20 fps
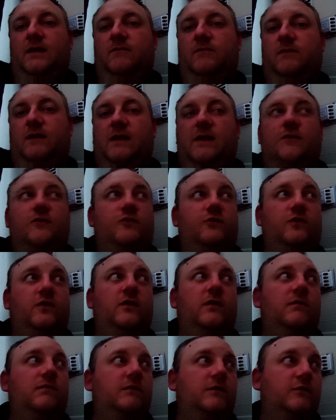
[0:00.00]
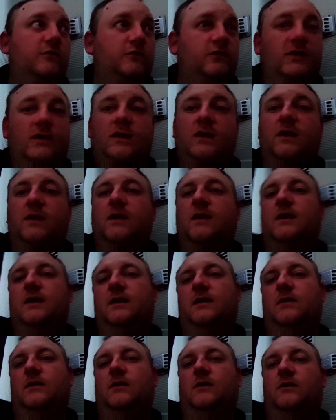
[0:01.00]
flat surface so you can get
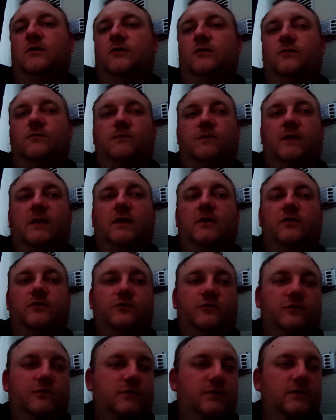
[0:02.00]
it nice and flush,